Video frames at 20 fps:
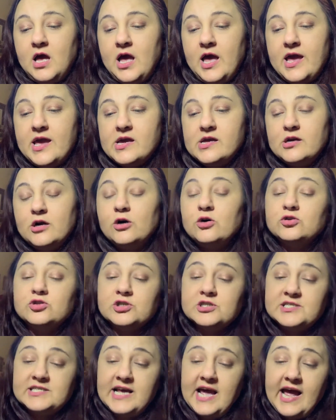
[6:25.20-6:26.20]
and
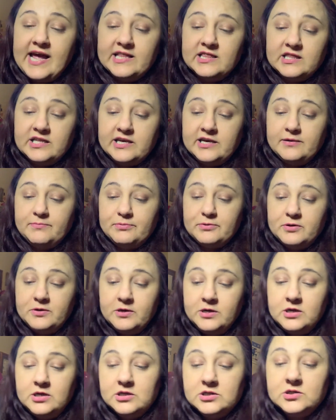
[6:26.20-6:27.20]
Ultra Satin Lip.
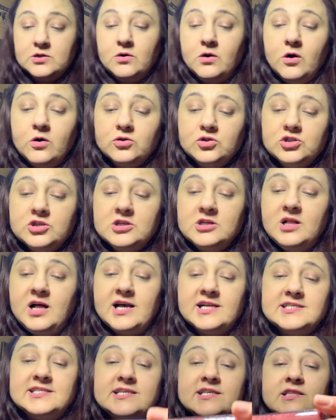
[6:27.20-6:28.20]
So Ultra
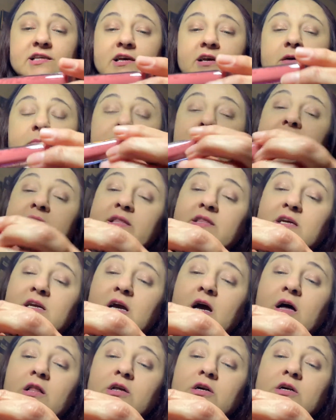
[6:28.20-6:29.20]
Glossy Lip in the
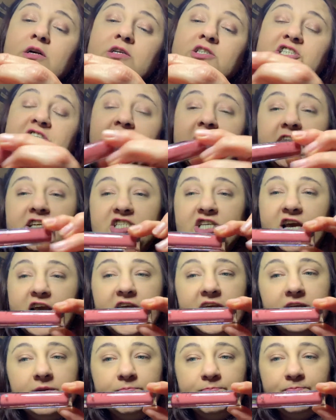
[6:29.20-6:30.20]
color
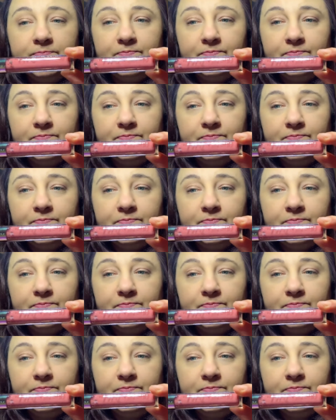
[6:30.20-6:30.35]
JJ.